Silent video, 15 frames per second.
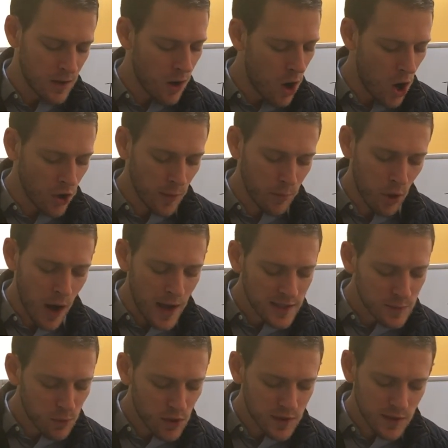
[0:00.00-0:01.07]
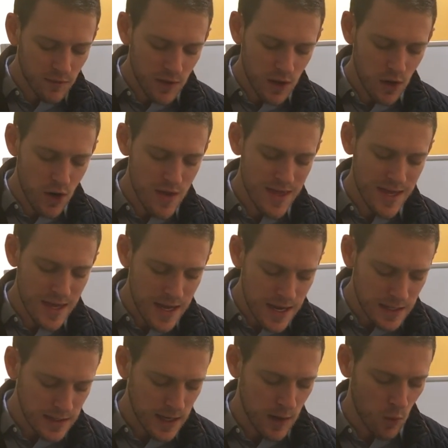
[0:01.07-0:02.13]
All the prosperous of the earth
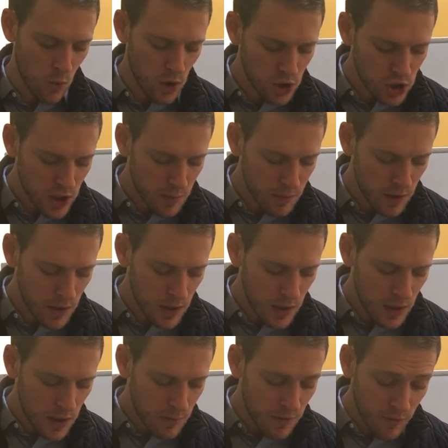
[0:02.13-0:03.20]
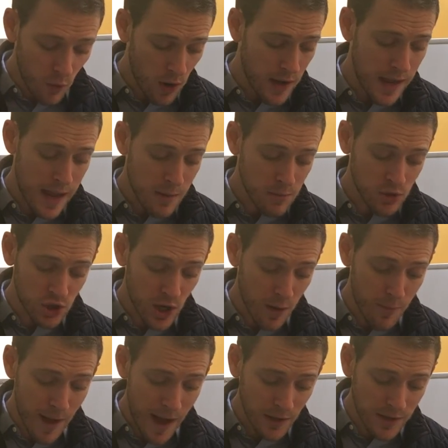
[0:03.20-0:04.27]
eat and worship. Before him shall
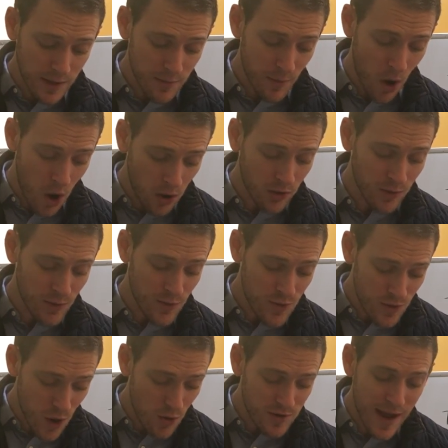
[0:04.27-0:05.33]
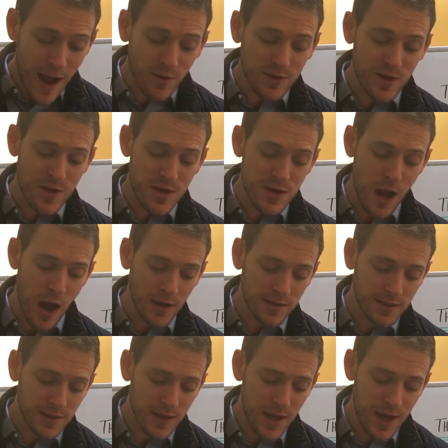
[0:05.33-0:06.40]
bow all who go down to the
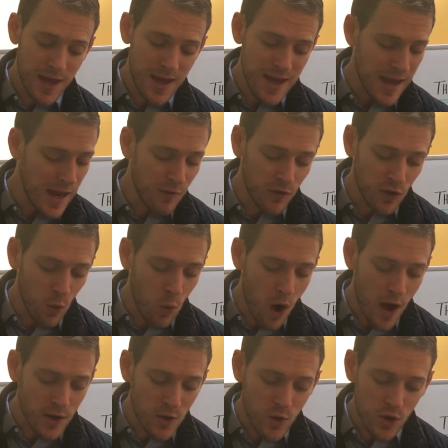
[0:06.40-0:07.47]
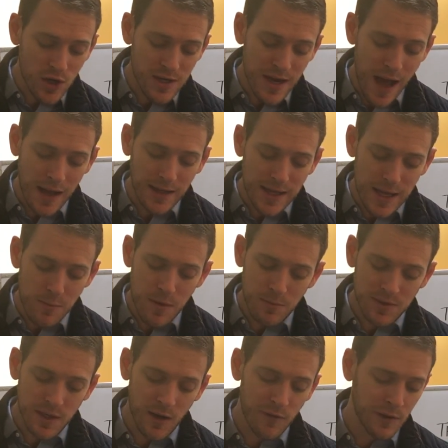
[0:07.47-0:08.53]
dust, even the one who could not keep
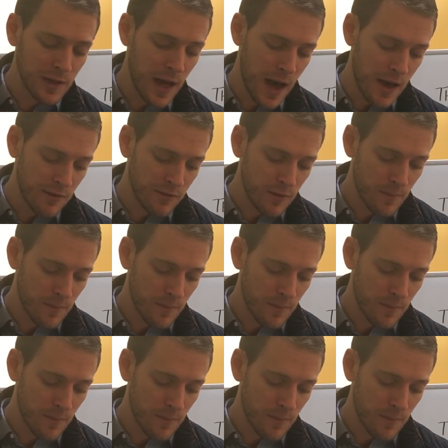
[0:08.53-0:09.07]
himself alive.